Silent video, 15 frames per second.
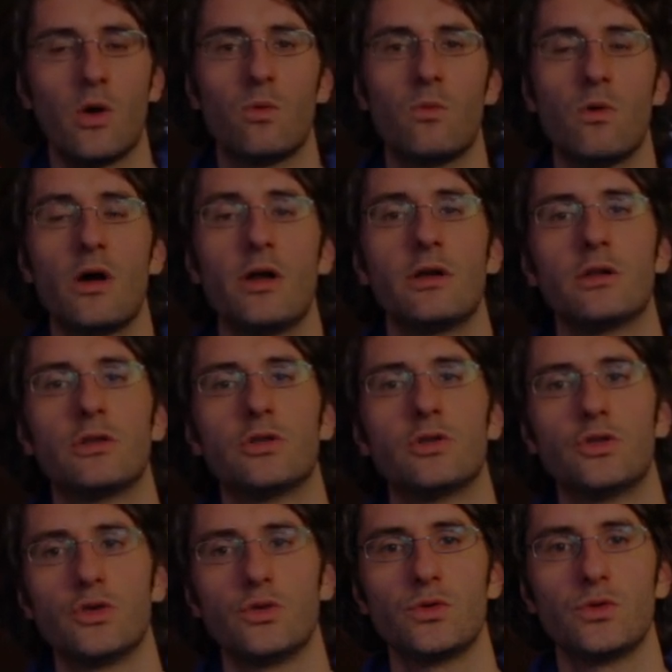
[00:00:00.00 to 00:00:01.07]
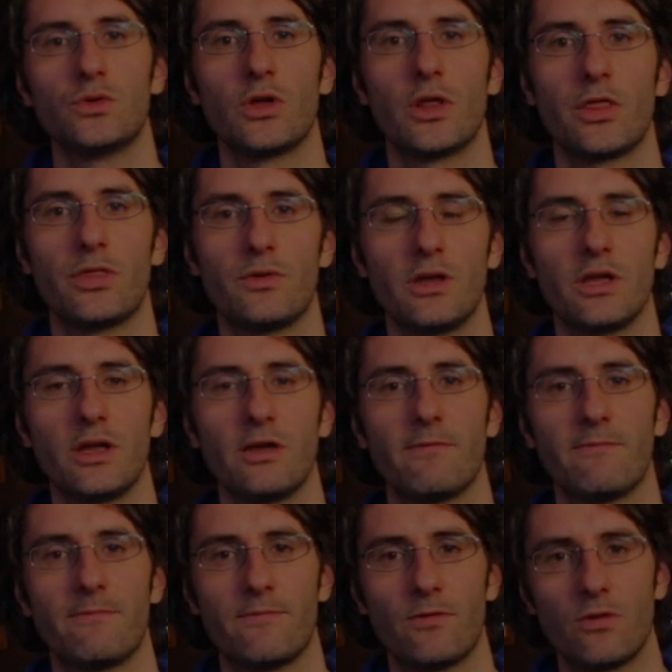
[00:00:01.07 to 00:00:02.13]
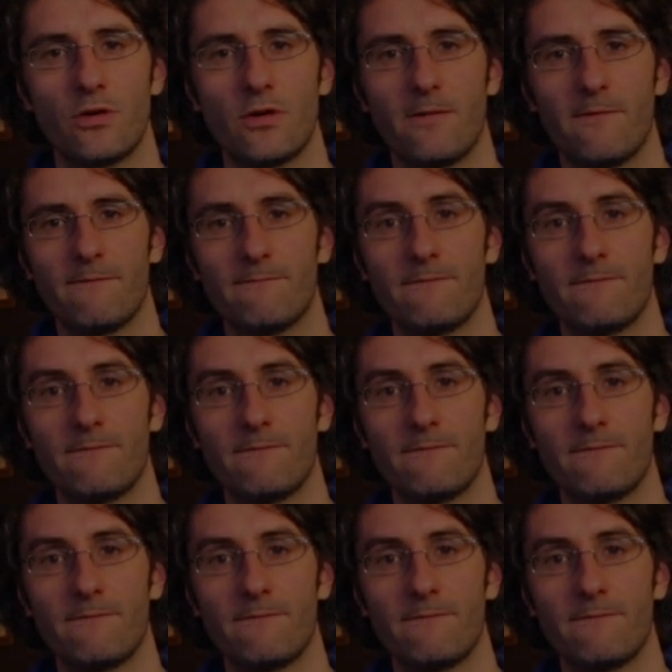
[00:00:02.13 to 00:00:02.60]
One, two, three, four,